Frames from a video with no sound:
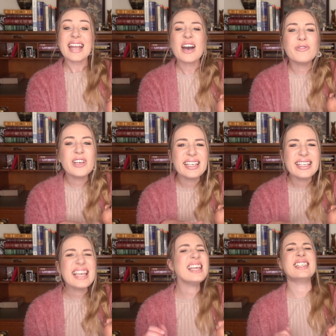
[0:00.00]
Now, for
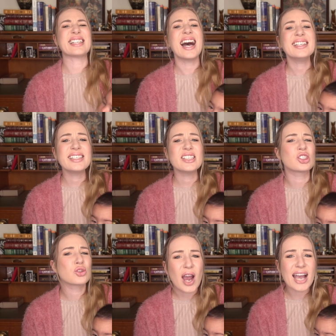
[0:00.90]
years, hunters
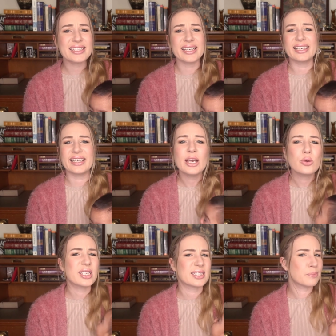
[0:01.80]
tried to
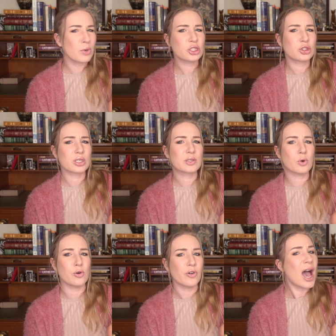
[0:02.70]
kill this monstrous
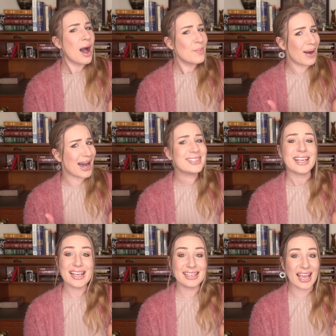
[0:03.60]
wolf, but
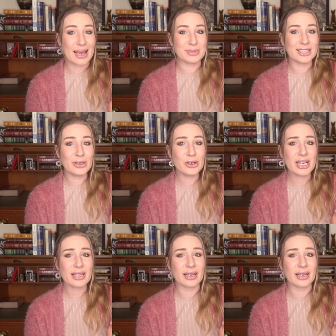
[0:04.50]
it kept eluding